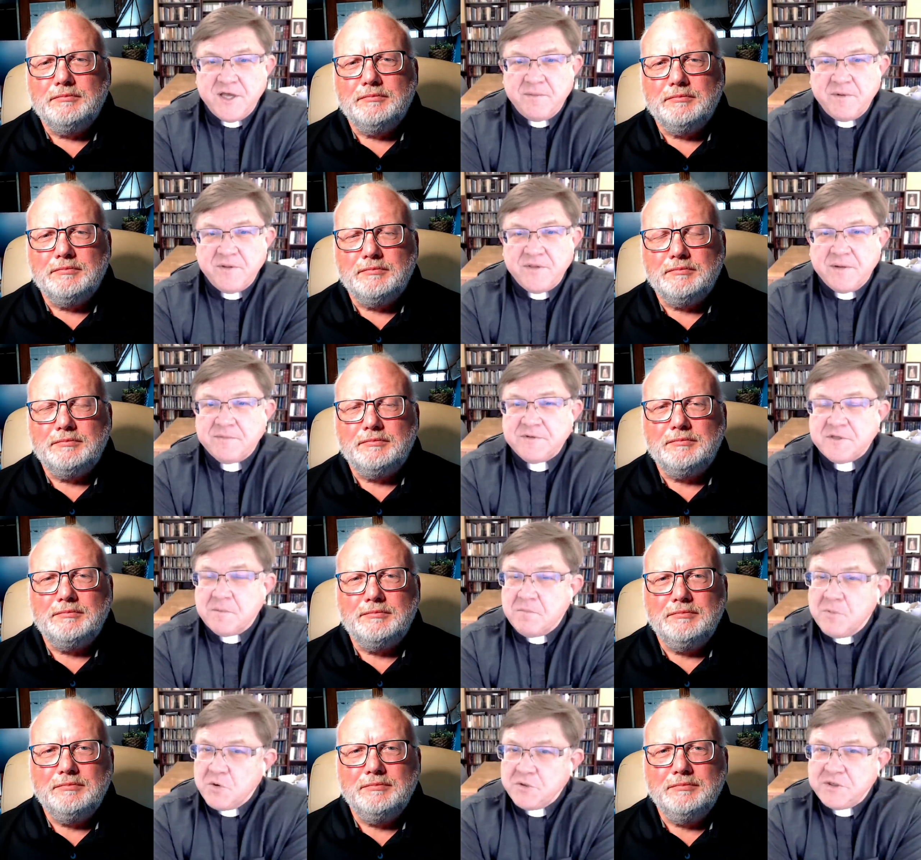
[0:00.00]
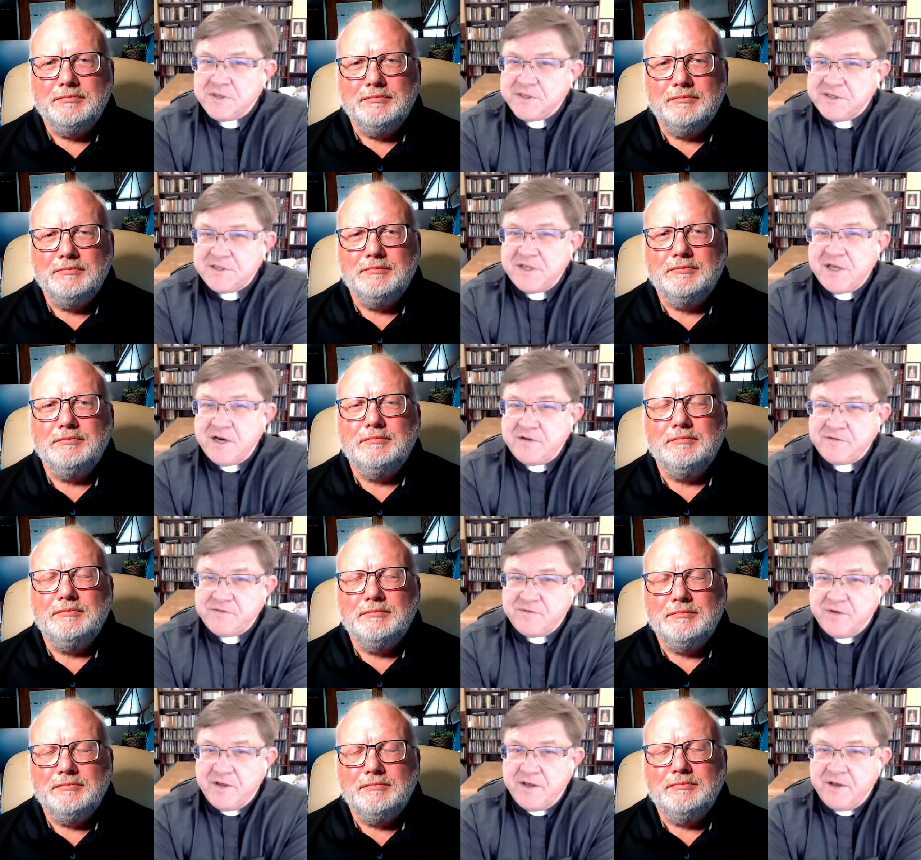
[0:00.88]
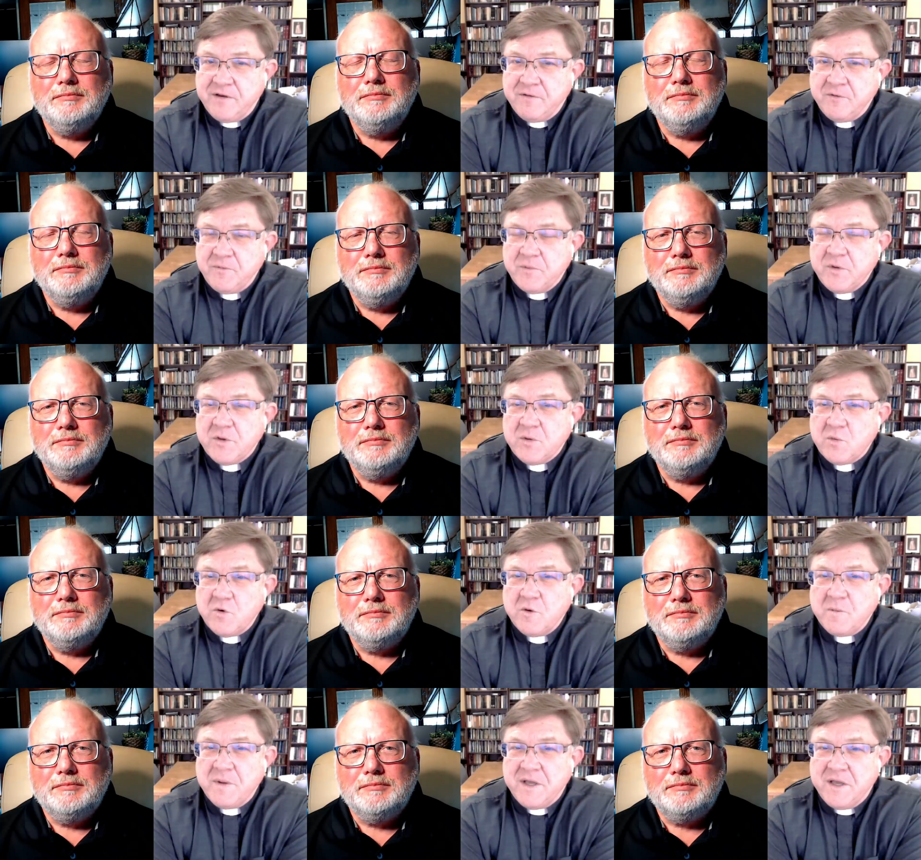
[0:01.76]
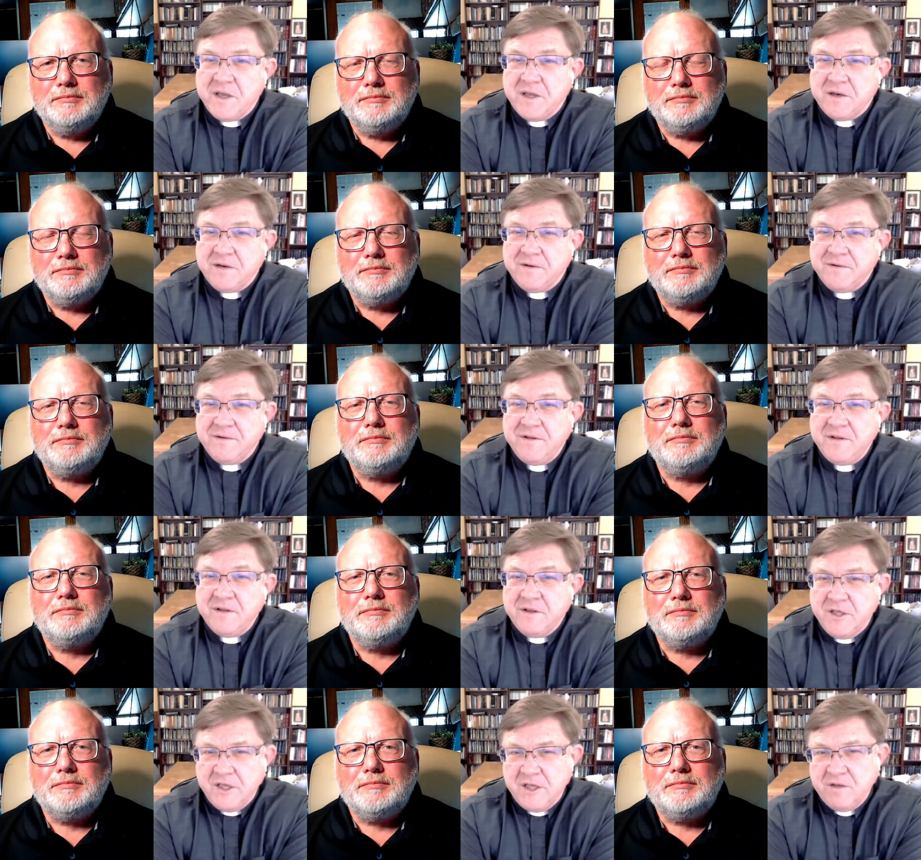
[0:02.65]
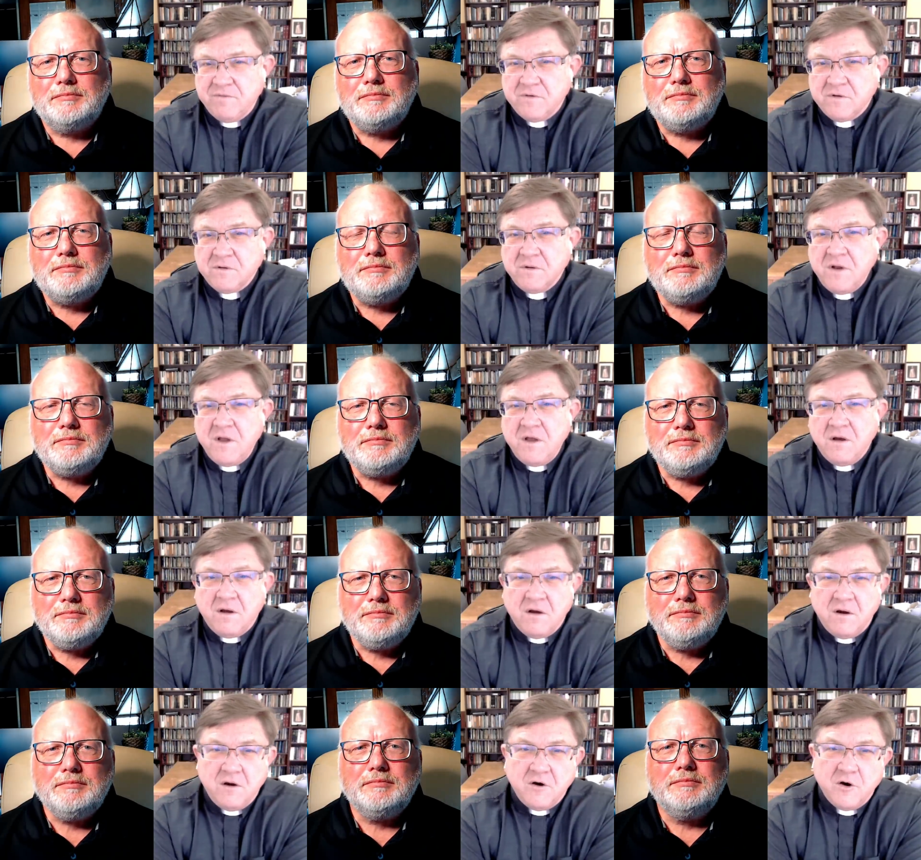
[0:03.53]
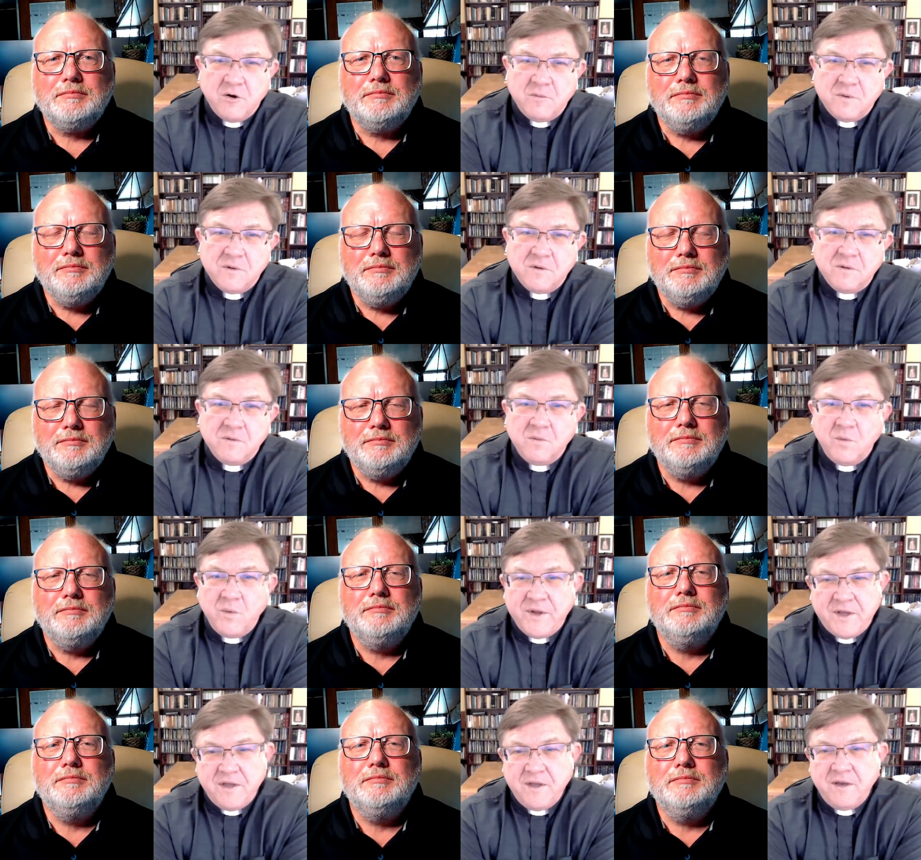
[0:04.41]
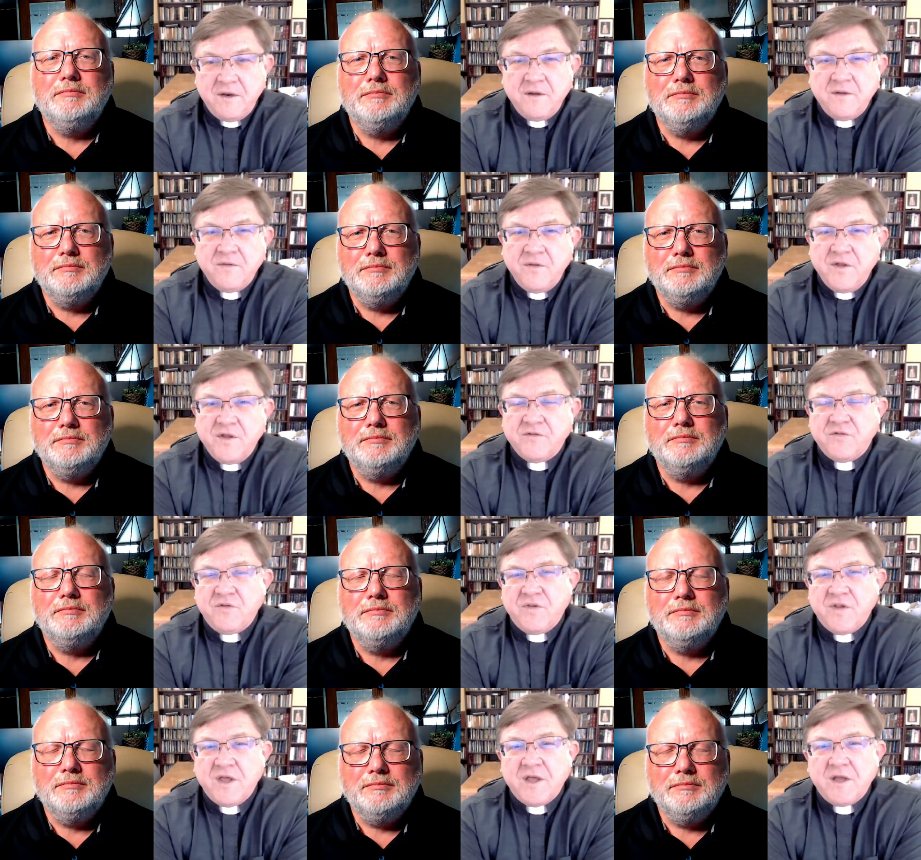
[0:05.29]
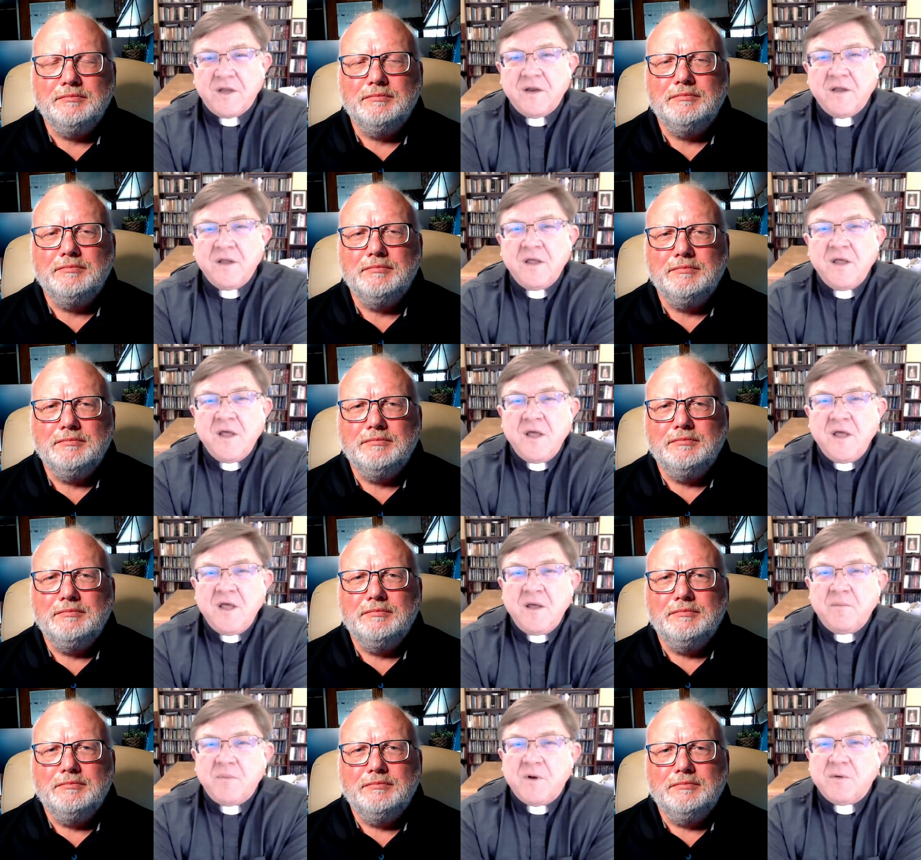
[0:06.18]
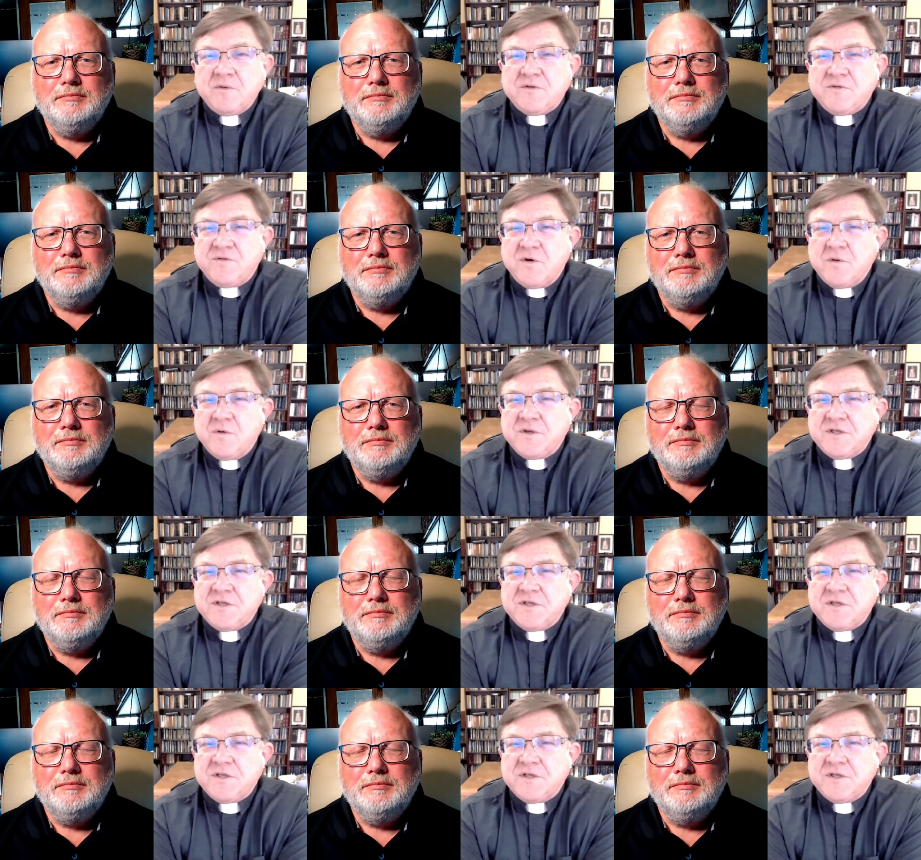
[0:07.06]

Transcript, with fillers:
Speaker 1: that was emotionally satisfying when the war began. Evil, horrible, wicked, this and that. But it was focused at